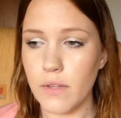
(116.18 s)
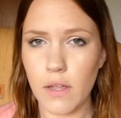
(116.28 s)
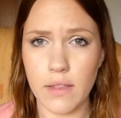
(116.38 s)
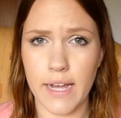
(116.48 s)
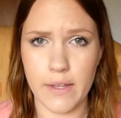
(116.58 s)

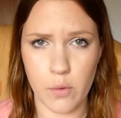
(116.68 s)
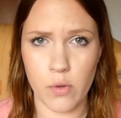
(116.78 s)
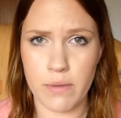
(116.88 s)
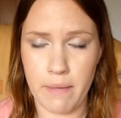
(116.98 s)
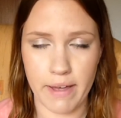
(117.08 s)
Like all
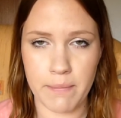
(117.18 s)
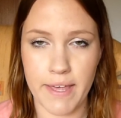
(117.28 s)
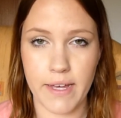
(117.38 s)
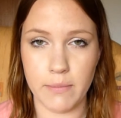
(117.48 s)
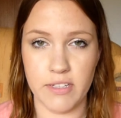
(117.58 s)
the MAC
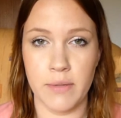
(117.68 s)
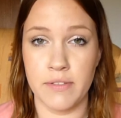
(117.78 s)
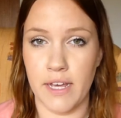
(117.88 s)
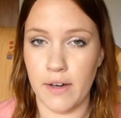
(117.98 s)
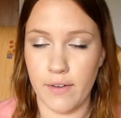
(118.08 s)
makeups, he was
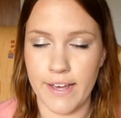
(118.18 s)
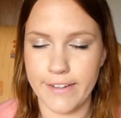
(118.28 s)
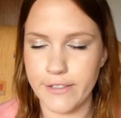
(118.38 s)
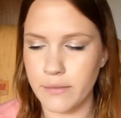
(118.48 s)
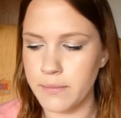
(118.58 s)
like, I'll get
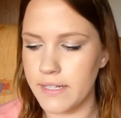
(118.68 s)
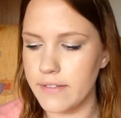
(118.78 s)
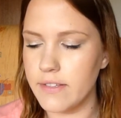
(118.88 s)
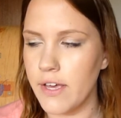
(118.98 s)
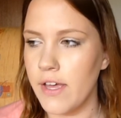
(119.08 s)
you some
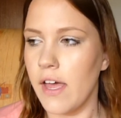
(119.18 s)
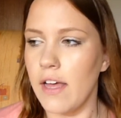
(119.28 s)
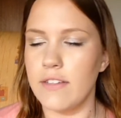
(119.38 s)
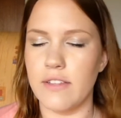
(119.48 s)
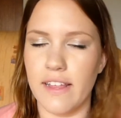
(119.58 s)
things.
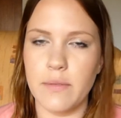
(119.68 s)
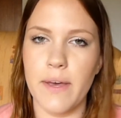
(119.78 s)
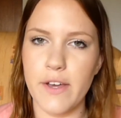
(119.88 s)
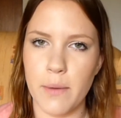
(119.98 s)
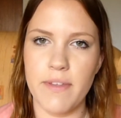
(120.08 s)
So that's why
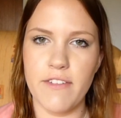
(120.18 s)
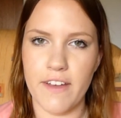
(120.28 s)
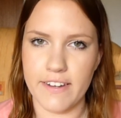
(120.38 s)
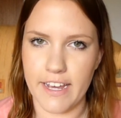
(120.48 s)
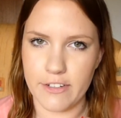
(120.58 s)
he got me the
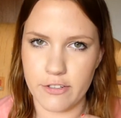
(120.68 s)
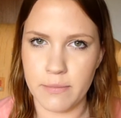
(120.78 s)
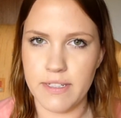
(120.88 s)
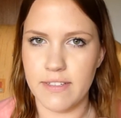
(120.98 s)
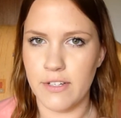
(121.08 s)
foundation,
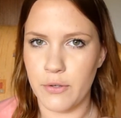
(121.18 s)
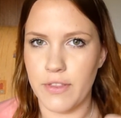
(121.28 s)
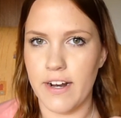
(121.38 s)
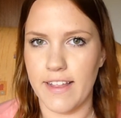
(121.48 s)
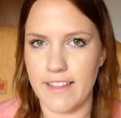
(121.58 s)
because I knew
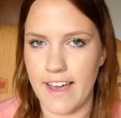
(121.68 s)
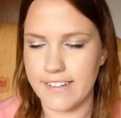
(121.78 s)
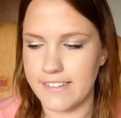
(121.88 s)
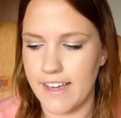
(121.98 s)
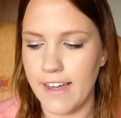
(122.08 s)
that I
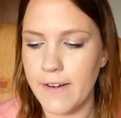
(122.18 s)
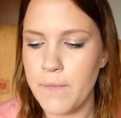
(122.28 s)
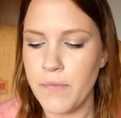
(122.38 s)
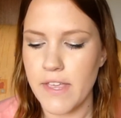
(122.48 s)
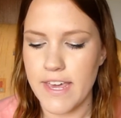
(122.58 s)
liked that.
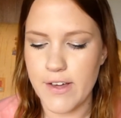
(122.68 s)
He